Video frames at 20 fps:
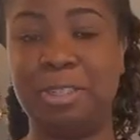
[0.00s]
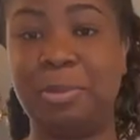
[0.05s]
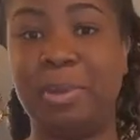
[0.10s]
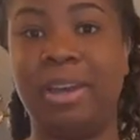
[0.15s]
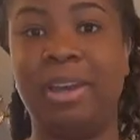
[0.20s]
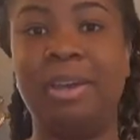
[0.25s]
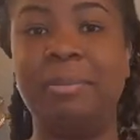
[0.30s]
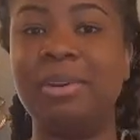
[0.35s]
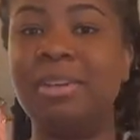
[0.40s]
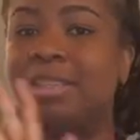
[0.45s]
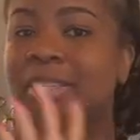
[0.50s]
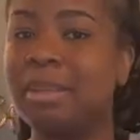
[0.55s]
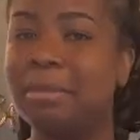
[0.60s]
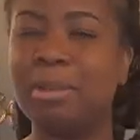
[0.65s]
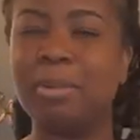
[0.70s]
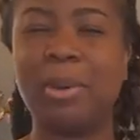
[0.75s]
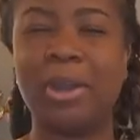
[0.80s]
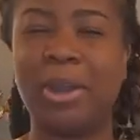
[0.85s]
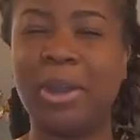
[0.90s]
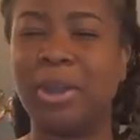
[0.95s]
but I'm gonna skip the
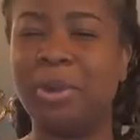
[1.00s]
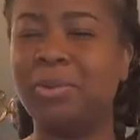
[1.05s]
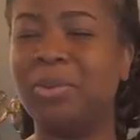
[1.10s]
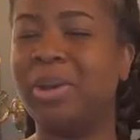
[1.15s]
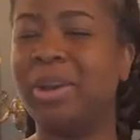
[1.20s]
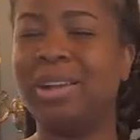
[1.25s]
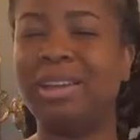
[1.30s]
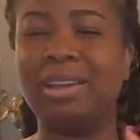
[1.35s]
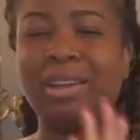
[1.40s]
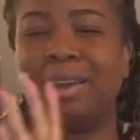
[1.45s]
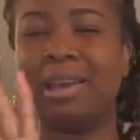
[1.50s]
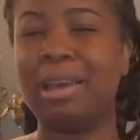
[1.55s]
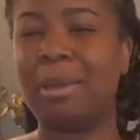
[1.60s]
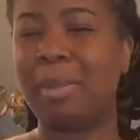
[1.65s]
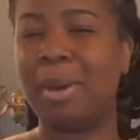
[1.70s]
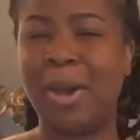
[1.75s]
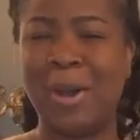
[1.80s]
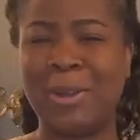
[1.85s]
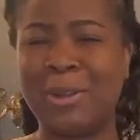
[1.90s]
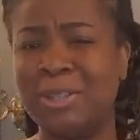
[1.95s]
part where like I
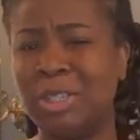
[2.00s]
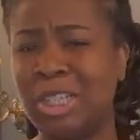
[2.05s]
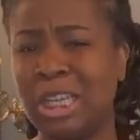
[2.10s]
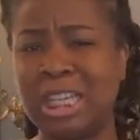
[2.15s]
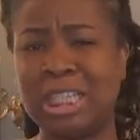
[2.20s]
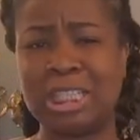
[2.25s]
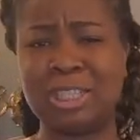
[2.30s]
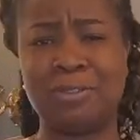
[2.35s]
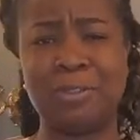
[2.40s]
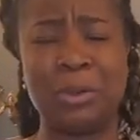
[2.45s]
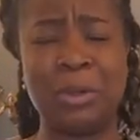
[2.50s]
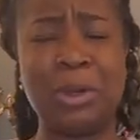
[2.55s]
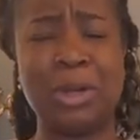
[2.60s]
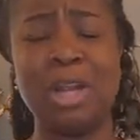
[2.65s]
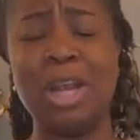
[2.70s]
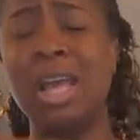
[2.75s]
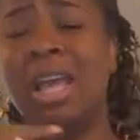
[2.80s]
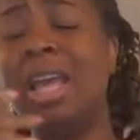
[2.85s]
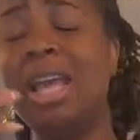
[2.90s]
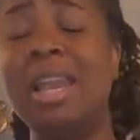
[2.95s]
apologize
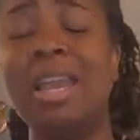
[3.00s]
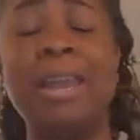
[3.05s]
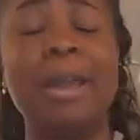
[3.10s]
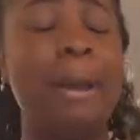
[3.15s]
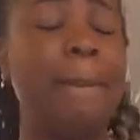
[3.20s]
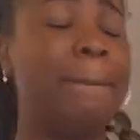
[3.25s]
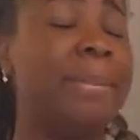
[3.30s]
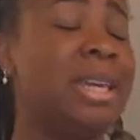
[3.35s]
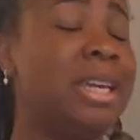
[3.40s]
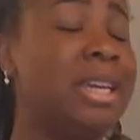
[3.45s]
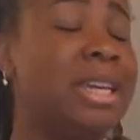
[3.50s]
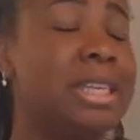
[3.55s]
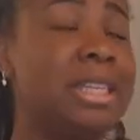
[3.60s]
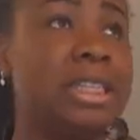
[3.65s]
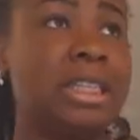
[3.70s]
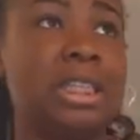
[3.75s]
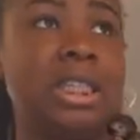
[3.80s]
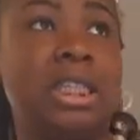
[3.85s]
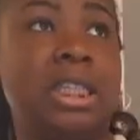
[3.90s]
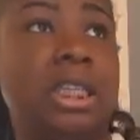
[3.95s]
for not being
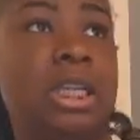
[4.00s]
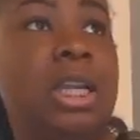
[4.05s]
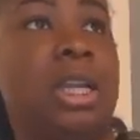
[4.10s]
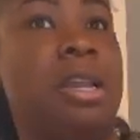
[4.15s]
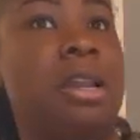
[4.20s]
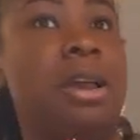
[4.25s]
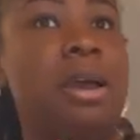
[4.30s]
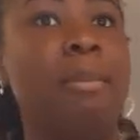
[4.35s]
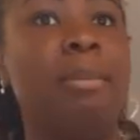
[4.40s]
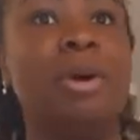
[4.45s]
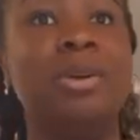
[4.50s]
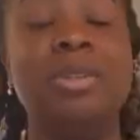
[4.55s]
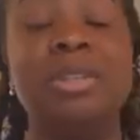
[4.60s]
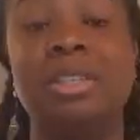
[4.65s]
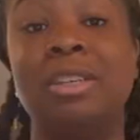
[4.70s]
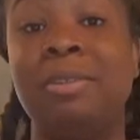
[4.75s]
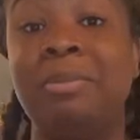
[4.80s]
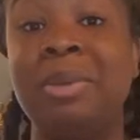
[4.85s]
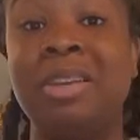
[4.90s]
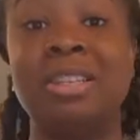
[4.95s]
consistent and not
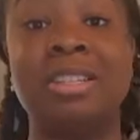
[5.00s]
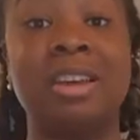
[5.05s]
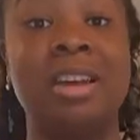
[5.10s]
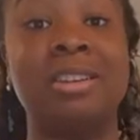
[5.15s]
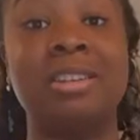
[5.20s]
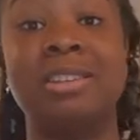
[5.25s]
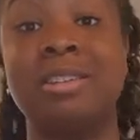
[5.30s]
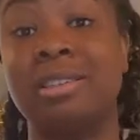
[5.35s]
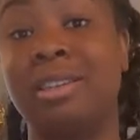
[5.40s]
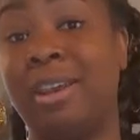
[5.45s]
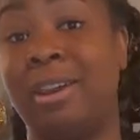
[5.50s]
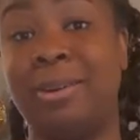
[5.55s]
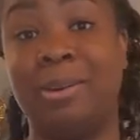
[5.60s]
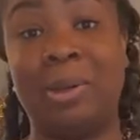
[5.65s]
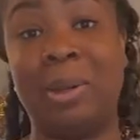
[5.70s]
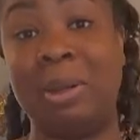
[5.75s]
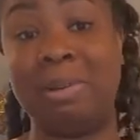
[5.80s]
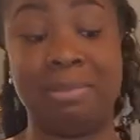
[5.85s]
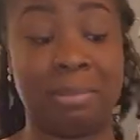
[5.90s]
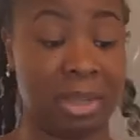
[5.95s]
posting, because honestly I don't
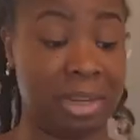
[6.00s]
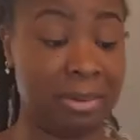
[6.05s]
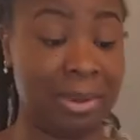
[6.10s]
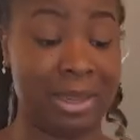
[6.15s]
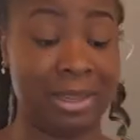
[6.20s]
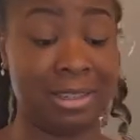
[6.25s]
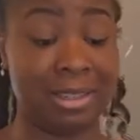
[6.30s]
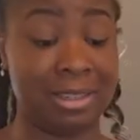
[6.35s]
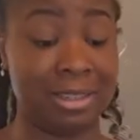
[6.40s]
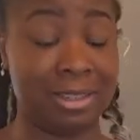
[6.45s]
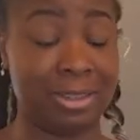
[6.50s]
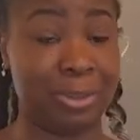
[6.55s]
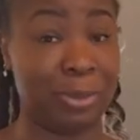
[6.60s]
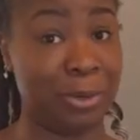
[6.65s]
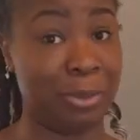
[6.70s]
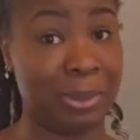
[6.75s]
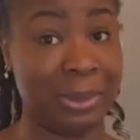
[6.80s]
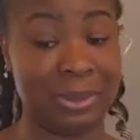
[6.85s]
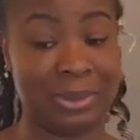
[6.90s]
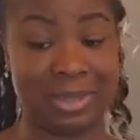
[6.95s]
know if I'm gonna be consistent or
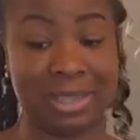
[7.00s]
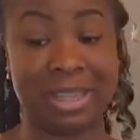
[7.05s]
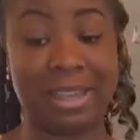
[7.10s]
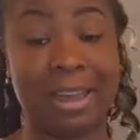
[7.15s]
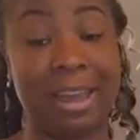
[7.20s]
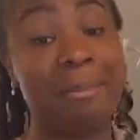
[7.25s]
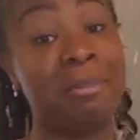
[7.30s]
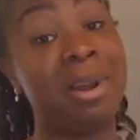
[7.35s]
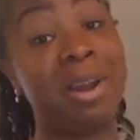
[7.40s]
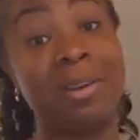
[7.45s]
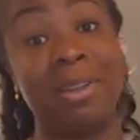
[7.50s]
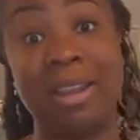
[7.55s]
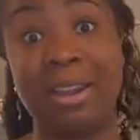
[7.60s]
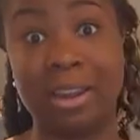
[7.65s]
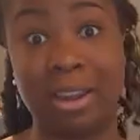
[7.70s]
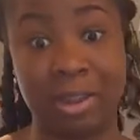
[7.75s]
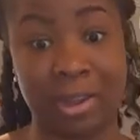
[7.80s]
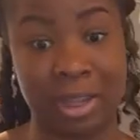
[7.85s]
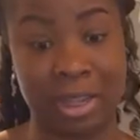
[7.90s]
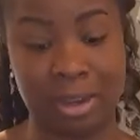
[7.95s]
post. Like, I'm not gonna lie
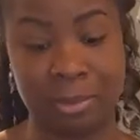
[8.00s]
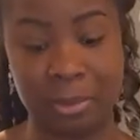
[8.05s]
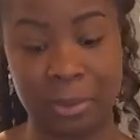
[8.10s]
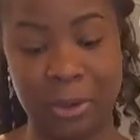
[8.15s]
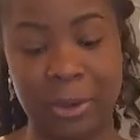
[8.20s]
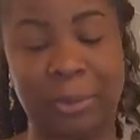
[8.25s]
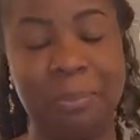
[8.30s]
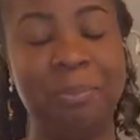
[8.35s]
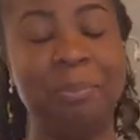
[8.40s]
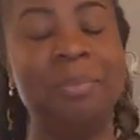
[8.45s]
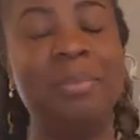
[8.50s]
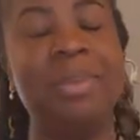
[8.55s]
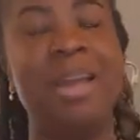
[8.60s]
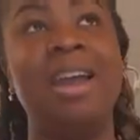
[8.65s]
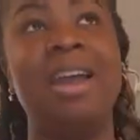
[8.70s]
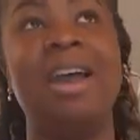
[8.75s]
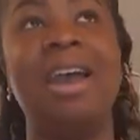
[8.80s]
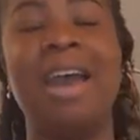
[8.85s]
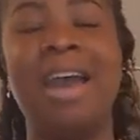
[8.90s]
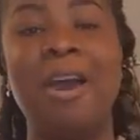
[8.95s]
to y'all anymore.
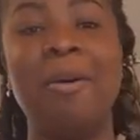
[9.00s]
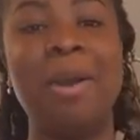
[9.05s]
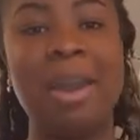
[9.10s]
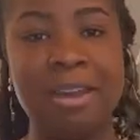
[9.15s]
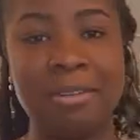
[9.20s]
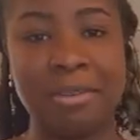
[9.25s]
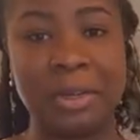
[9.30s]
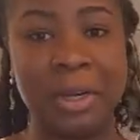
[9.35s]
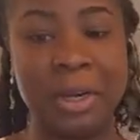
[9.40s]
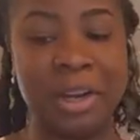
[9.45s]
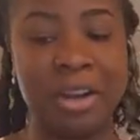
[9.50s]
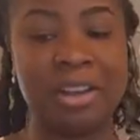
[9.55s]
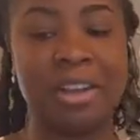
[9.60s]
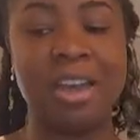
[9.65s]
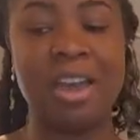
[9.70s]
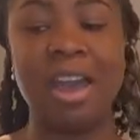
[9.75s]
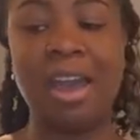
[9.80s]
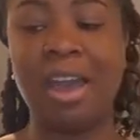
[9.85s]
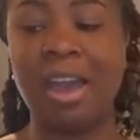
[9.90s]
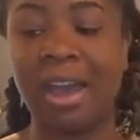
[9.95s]
However,
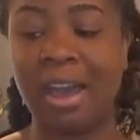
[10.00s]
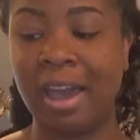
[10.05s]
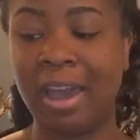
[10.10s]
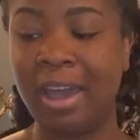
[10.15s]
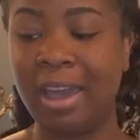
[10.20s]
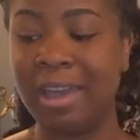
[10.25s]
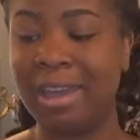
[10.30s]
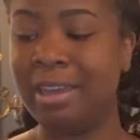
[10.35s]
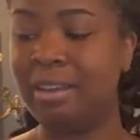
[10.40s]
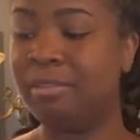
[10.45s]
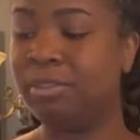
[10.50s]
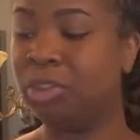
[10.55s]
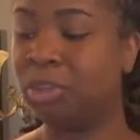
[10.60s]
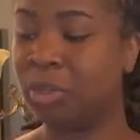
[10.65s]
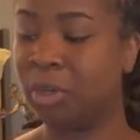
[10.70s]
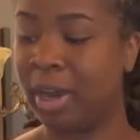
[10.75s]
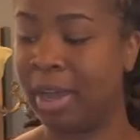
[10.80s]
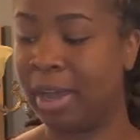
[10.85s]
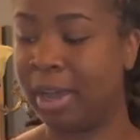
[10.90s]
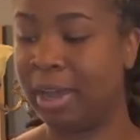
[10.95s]
I'm
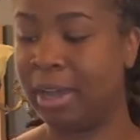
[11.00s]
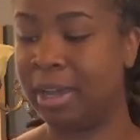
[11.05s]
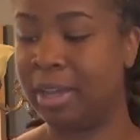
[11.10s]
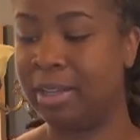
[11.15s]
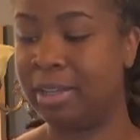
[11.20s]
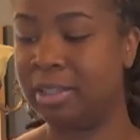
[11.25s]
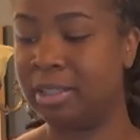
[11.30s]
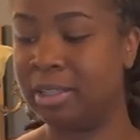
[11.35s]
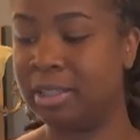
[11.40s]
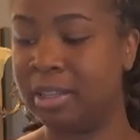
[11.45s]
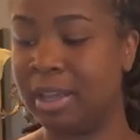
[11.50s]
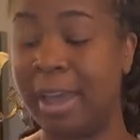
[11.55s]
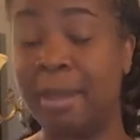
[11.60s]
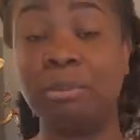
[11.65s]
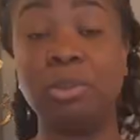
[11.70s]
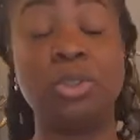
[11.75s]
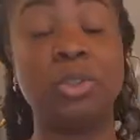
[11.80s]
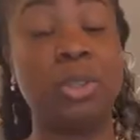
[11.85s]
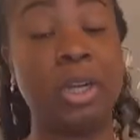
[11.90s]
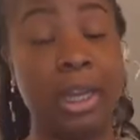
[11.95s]

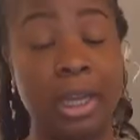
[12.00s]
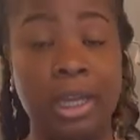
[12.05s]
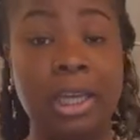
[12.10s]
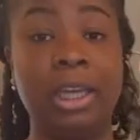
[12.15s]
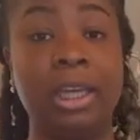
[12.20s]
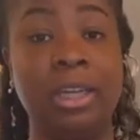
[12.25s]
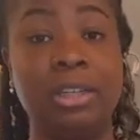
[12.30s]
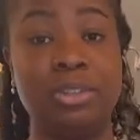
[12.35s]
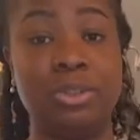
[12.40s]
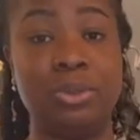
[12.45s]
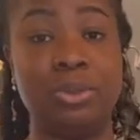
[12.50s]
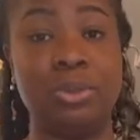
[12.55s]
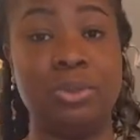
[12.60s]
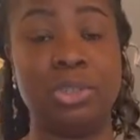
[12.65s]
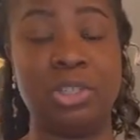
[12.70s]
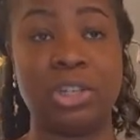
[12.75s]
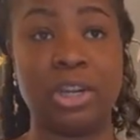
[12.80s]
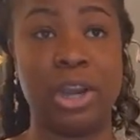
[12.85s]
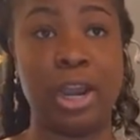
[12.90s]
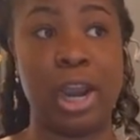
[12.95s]
trying to
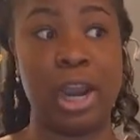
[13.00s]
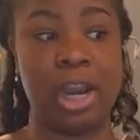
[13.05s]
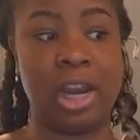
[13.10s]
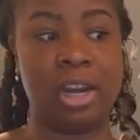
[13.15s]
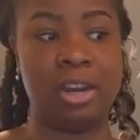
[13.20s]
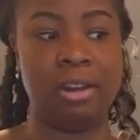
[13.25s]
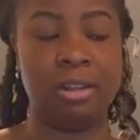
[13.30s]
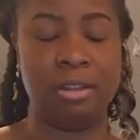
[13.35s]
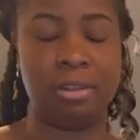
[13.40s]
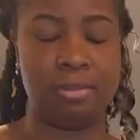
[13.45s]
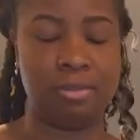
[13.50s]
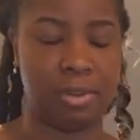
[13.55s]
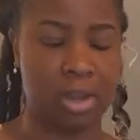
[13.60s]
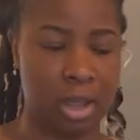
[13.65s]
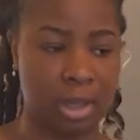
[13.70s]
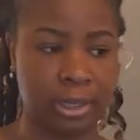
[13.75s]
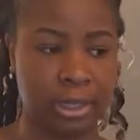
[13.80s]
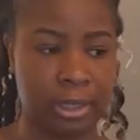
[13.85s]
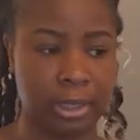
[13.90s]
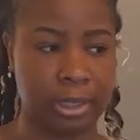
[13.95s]
start
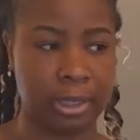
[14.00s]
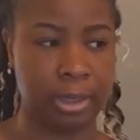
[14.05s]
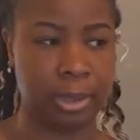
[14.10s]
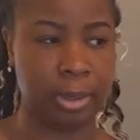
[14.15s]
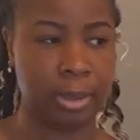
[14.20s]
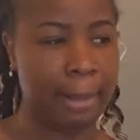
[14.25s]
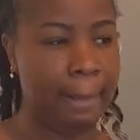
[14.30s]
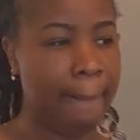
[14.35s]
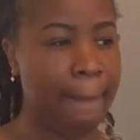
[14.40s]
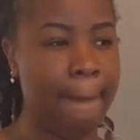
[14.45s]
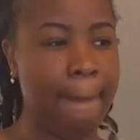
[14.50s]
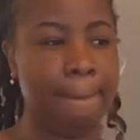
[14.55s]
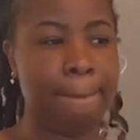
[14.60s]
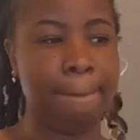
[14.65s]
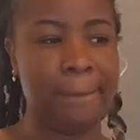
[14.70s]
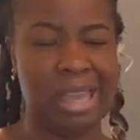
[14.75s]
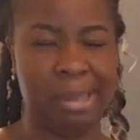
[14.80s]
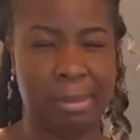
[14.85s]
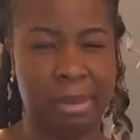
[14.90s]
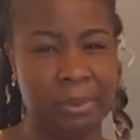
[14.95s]
vlogging.
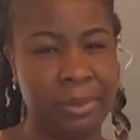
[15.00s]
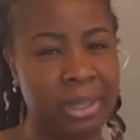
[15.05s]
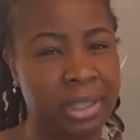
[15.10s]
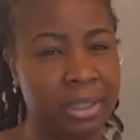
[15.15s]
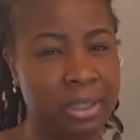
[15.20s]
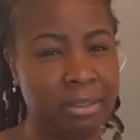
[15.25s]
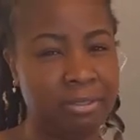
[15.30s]
Maybe weekly